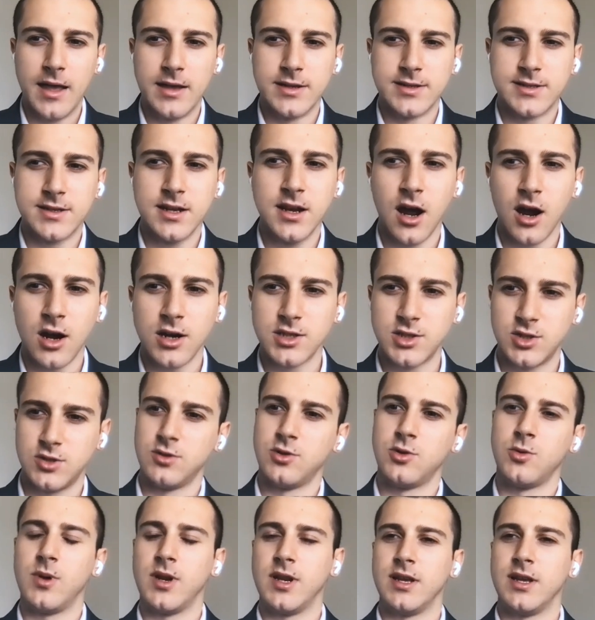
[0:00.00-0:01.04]
It's still hard to
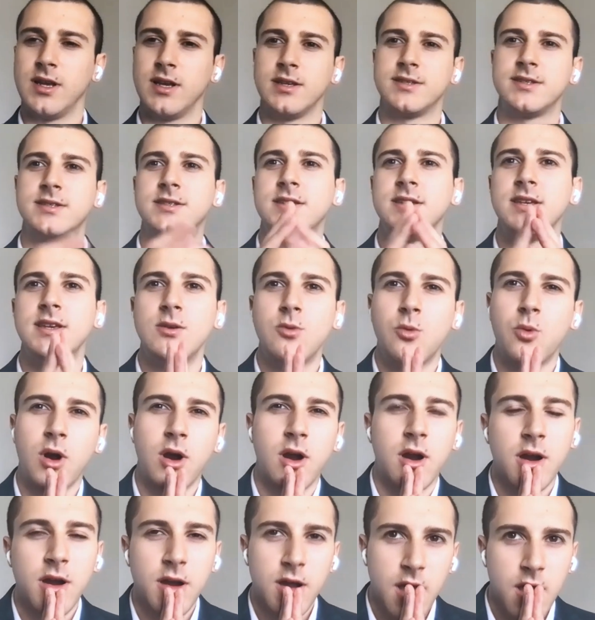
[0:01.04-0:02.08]
really see
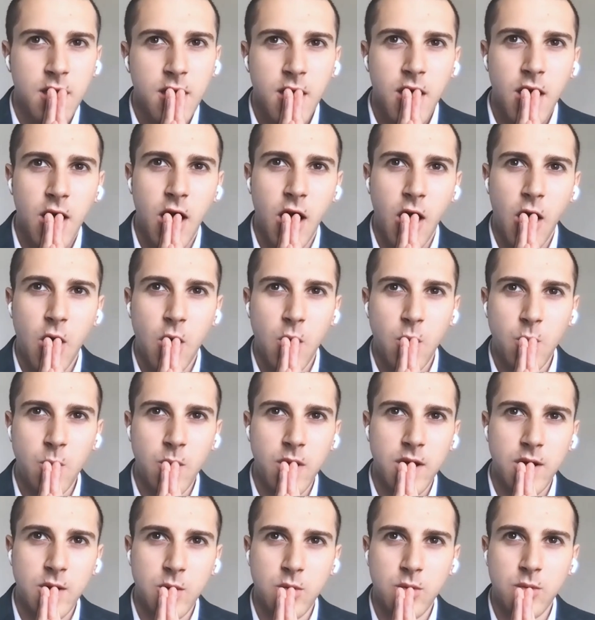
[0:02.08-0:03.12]
how
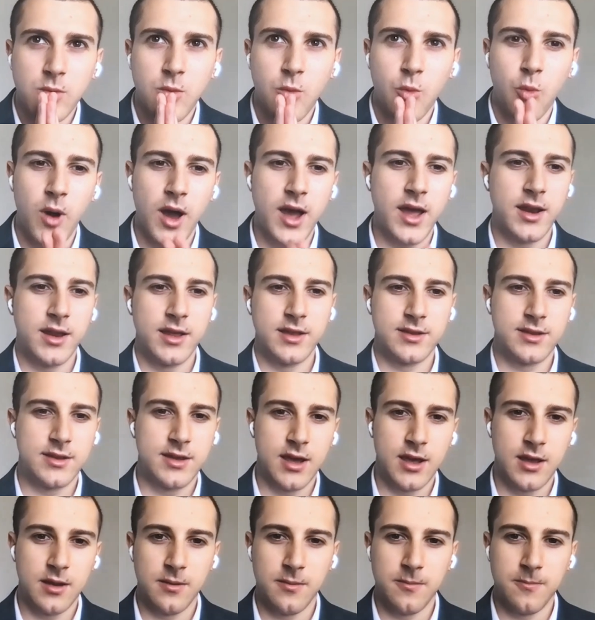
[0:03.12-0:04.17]
and when it
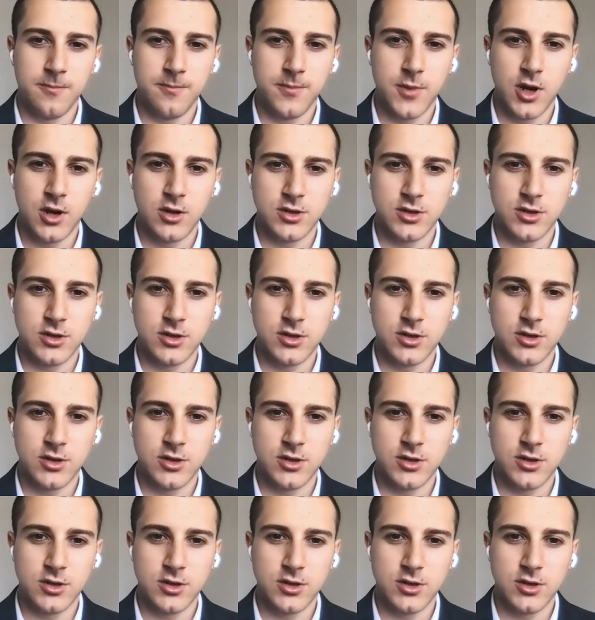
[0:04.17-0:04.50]
can,